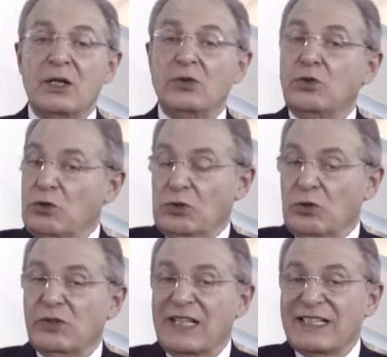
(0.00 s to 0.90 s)
Do you
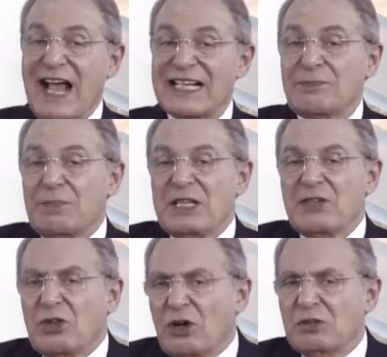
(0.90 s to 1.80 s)
know that has
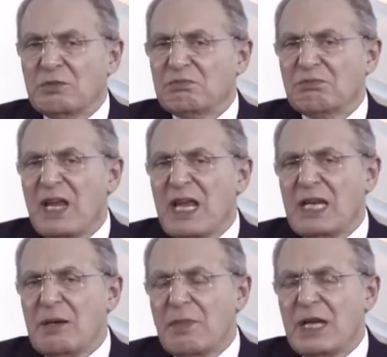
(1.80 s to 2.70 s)
been done
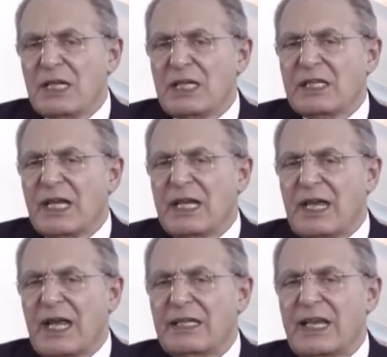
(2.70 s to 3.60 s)
many, many
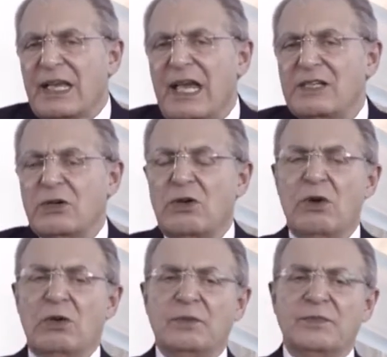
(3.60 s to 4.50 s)
decades
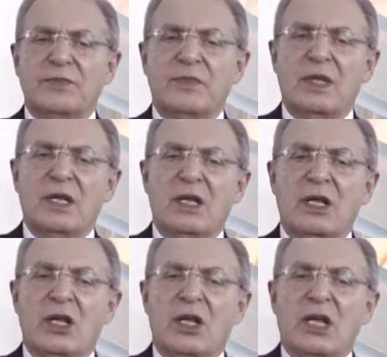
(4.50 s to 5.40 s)
ago?
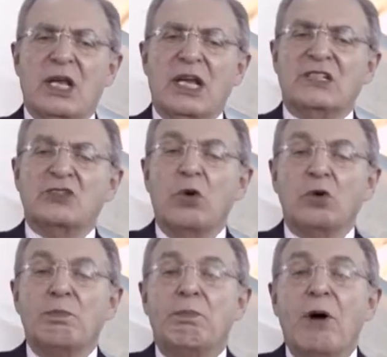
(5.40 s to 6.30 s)
It's
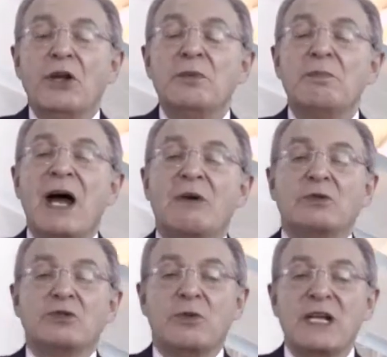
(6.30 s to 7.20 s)
called bone
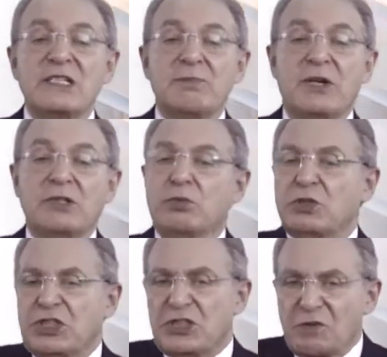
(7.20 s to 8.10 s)
marrow transplant,
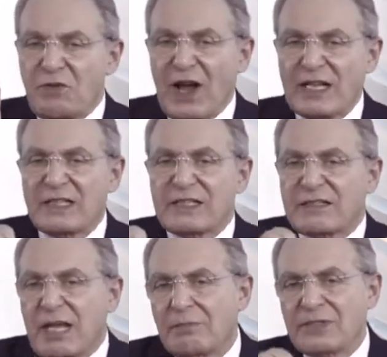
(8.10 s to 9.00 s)
which is in fact a
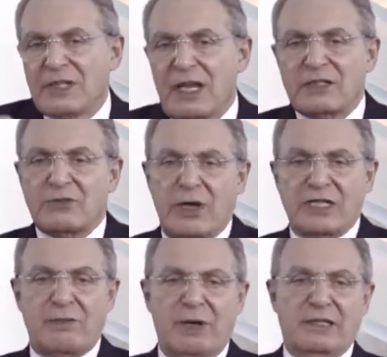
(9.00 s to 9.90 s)
stem cells
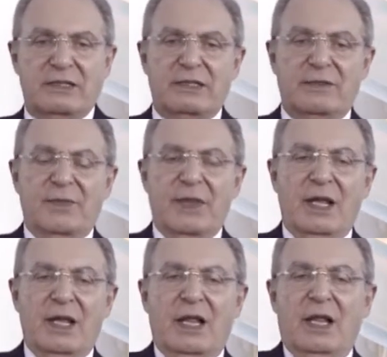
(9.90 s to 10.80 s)
transplant.
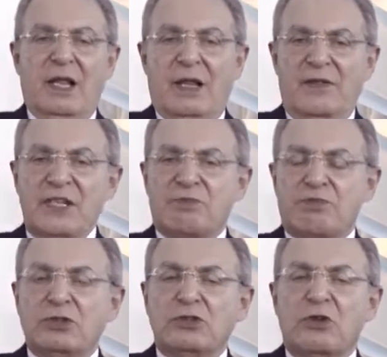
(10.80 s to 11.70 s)
This
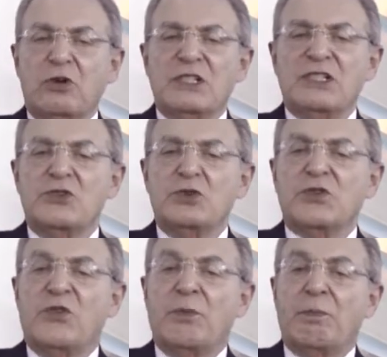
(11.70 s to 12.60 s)
protocol is
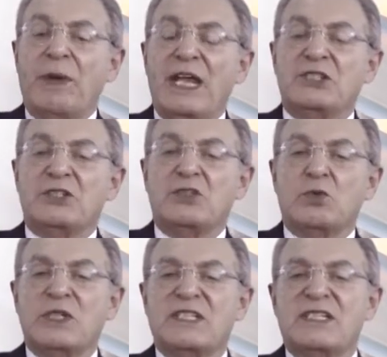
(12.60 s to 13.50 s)
used for patients
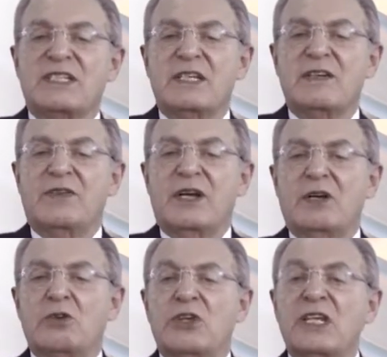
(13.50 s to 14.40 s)
with
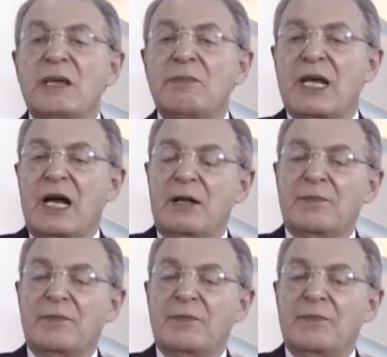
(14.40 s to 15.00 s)
severe leukemia,